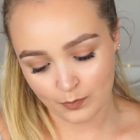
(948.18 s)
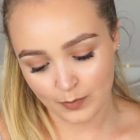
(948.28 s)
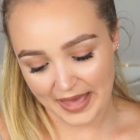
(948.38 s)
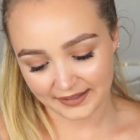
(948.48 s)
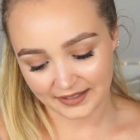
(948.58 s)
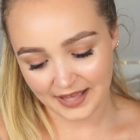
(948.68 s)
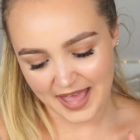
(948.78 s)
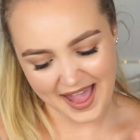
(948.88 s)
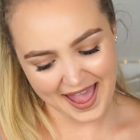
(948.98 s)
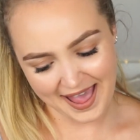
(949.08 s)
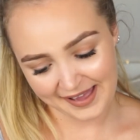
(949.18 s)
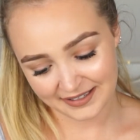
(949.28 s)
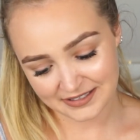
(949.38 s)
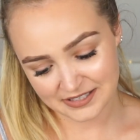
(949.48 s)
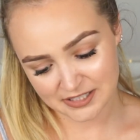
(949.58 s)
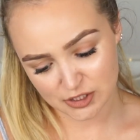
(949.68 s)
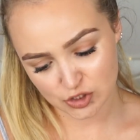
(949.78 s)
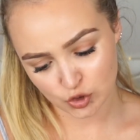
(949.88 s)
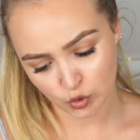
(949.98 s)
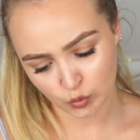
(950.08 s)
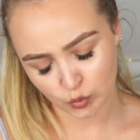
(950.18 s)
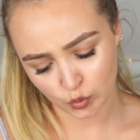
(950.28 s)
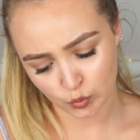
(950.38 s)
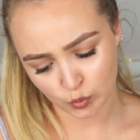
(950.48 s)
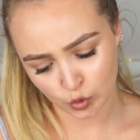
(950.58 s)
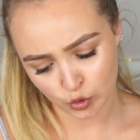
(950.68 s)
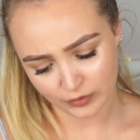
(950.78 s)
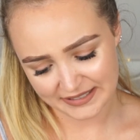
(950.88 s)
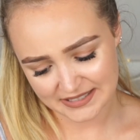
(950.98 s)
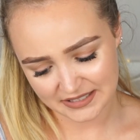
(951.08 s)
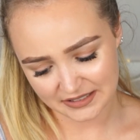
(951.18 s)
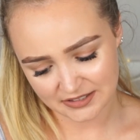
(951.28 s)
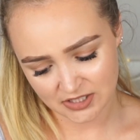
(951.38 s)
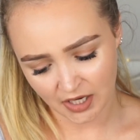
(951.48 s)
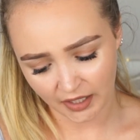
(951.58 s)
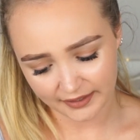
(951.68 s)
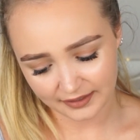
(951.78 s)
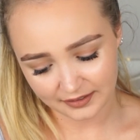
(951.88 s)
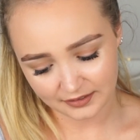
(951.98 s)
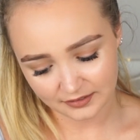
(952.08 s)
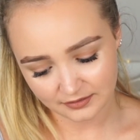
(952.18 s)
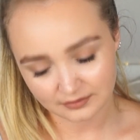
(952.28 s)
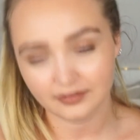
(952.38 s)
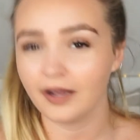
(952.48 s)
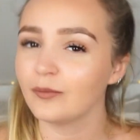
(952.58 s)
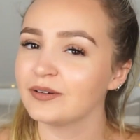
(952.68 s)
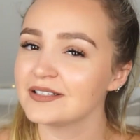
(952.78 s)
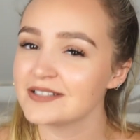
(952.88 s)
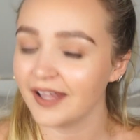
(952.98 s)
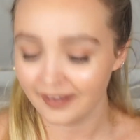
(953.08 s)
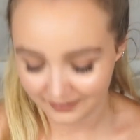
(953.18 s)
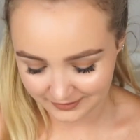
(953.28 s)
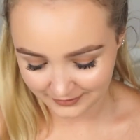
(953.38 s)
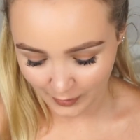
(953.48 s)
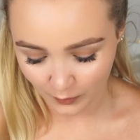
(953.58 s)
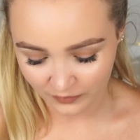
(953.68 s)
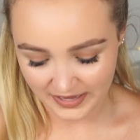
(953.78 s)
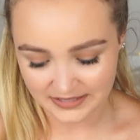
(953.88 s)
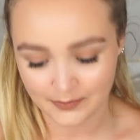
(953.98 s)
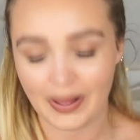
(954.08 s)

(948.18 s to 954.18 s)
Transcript: Becca X Chrissy Teigen, I want to say, Glow Face